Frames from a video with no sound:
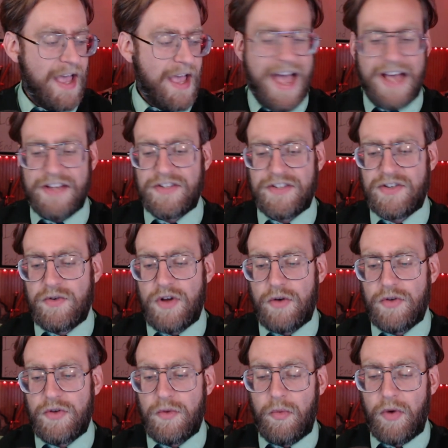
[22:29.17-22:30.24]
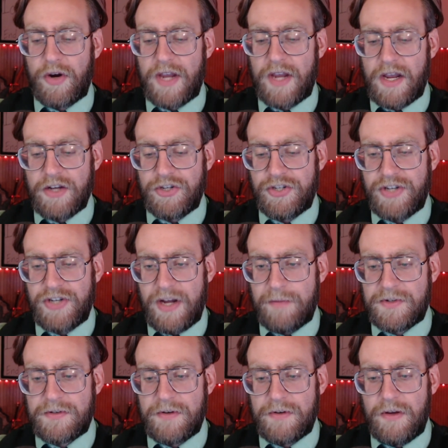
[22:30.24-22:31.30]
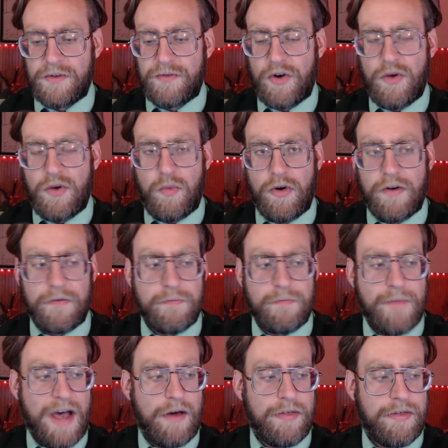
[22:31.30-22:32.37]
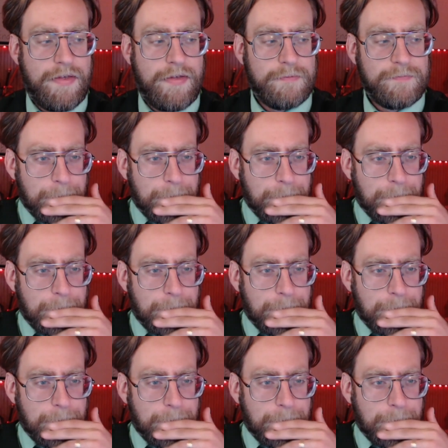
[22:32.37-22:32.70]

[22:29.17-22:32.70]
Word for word: as you know you were working on ships it was very word of mouth